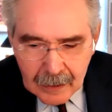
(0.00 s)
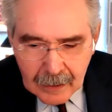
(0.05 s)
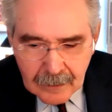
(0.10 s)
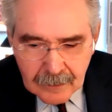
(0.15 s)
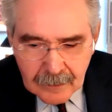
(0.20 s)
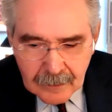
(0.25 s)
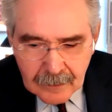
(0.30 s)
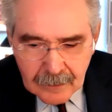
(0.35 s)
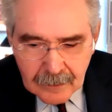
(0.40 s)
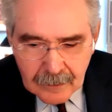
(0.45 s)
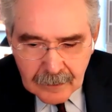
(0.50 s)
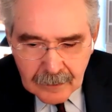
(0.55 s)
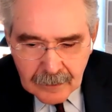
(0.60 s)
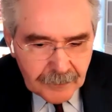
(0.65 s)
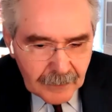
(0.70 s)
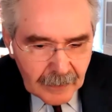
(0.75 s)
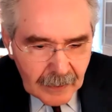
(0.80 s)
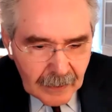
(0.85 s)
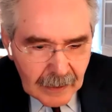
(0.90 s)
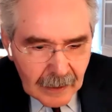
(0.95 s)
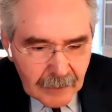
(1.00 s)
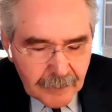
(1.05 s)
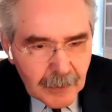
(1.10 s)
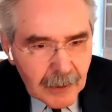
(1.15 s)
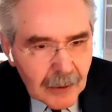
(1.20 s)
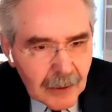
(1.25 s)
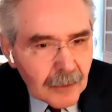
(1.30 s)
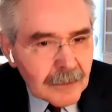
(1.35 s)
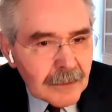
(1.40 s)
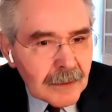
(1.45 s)
in terms of
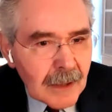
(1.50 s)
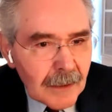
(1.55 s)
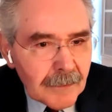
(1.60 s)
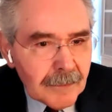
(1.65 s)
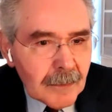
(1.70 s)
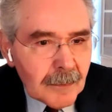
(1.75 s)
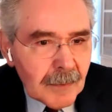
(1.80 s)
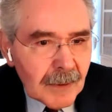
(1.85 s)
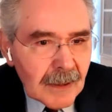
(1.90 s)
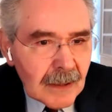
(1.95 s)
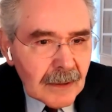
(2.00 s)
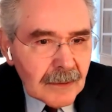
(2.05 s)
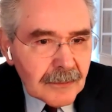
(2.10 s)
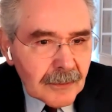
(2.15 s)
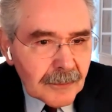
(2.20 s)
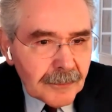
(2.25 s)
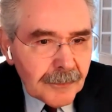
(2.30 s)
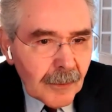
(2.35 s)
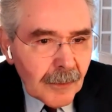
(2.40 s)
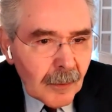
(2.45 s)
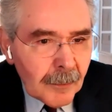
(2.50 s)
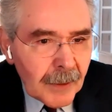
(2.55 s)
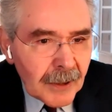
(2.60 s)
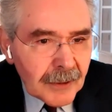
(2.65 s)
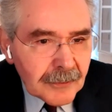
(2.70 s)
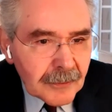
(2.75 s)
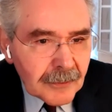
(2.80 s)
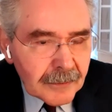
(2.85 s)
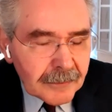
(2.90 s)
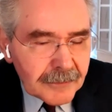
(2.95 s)
if we couldn't give them at least a full
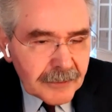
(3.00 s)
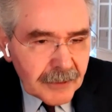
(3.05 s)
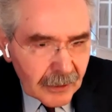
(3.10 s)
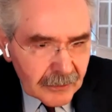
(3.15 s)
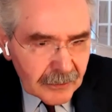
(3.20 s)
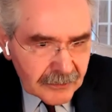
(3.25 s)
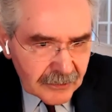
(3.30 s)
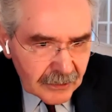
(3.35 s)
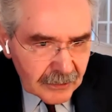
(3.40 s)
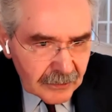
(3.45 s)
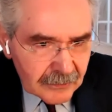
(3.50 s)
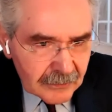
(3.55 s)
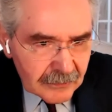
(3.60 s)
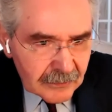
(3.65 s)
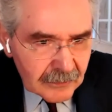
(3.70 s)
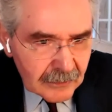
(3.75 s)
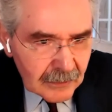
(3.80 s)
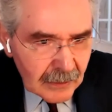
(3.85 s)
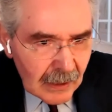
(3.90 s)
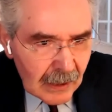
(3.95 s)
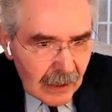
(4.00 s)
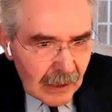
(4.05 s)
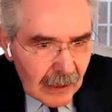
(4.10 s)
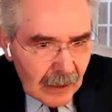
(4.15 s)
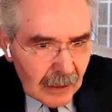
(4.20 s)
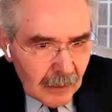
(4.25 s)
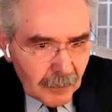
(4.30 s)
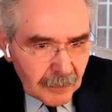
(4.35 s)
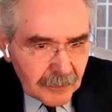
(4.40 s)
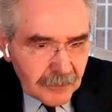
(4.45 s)
measure of justice,
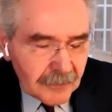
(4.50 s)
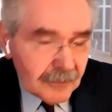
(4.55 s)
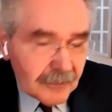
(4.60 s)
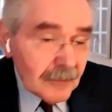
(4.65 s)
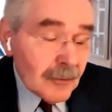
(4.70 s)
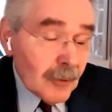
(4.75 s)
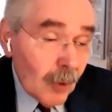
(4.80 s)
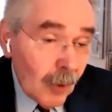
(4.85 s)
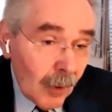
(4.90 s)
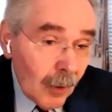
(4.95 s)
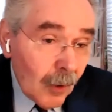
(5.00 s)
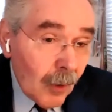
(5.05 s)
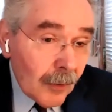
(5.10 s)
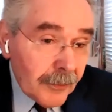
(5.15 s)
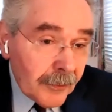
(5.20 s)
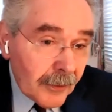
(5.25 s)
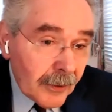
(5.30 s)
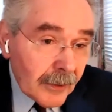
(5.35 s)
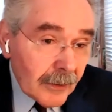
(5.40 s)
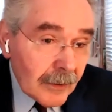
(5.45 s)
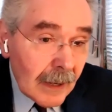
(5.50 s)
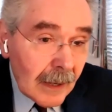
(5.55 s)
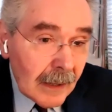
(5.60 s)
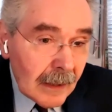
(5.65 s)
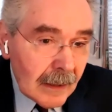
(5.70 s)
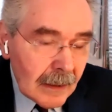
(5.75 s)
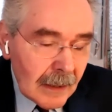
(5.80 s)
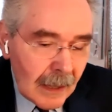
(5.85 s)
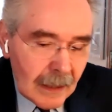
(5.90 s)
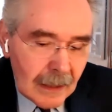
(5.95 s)
which is a tall order
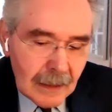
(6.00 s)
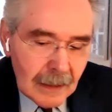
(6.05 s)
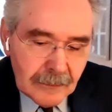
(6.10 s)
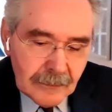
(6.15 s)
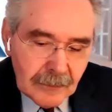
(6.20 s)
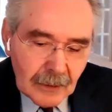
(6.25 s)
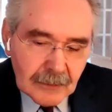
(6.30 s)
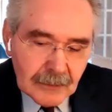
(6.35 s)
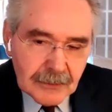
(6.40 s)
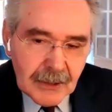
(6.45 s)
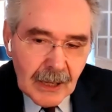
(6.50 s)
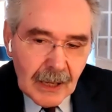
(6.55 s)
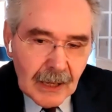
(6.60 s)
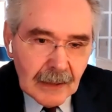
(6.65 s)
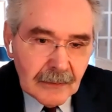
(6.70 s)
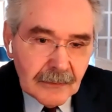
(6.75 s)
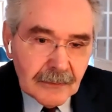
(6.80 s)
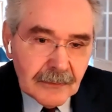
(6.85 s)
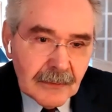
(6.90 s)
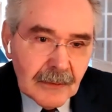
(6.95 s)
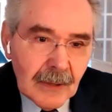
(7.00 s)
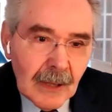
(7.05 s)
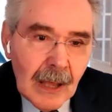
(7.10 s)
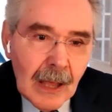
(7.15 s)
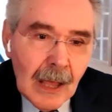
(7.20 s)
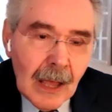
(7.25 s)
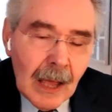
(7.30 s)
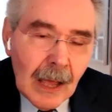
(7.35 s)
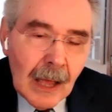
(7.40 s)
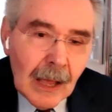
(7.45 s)
in any such case,
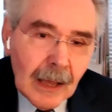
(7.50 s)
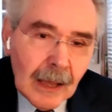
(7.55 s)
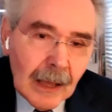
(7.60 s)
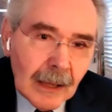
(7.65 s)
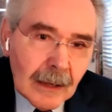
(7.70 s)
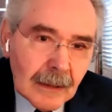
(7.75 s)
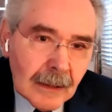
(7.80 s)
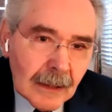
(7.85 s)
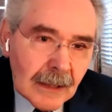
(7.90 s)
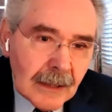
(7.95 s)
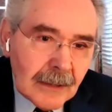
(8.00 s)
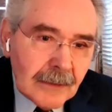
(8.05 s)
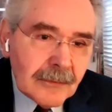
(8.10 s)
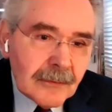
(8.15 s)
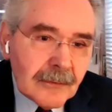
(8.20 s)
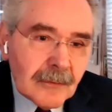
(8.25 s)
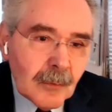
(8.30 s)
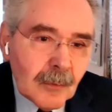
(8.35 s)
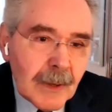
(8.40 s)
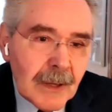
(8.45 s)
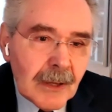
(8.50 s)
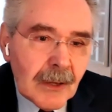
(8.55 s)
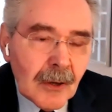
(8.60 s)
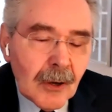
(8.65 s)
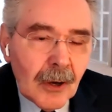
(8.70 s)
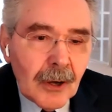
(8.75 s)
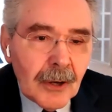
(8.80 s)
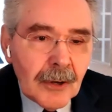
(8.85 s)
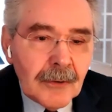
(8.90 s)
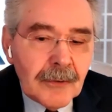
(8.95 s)
at least we
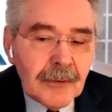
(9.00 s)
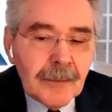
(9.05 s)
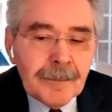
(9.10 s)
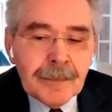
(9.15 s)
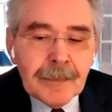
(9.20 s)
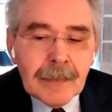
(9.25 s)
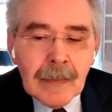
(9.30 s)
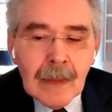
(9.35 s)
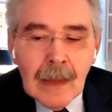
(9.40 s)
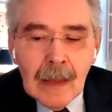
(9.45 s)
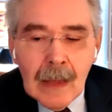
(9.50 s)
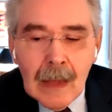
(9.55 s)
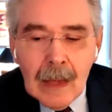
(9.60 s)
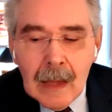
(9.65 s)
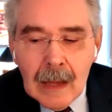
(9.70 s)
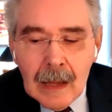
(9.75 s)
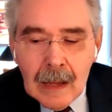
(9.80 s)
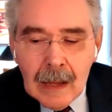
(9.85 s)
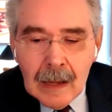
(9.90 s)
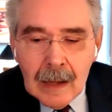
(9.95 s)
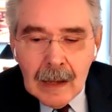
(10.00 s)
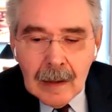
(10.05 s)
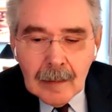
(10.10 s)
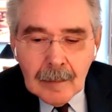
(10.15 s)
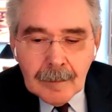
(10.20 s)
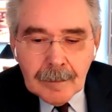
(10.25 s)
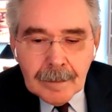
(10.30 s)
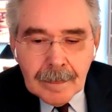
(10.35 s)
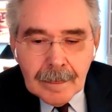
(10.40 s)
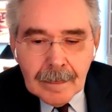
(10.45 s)
could
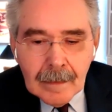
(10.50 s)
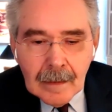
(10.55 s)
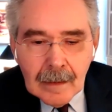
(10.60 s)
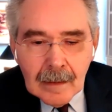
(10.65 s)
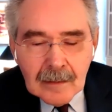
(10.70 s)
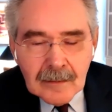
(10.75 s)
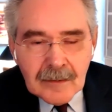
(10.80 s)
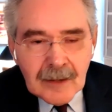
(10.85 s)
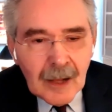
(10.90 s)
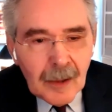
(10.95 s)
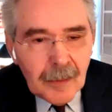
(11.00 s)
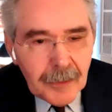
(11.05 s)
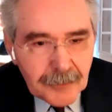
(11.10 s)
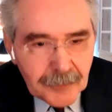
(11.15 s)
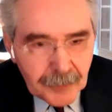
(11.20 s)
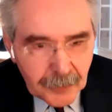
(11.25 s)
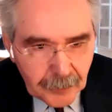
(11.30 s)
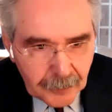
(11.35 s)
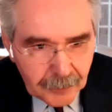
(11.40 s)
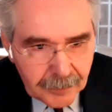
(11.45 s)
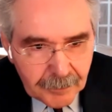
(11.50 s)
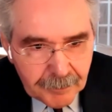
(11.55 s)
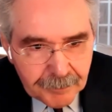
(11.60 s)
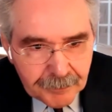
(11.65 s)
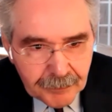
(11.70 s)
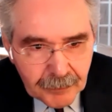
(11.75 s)
tell the truth.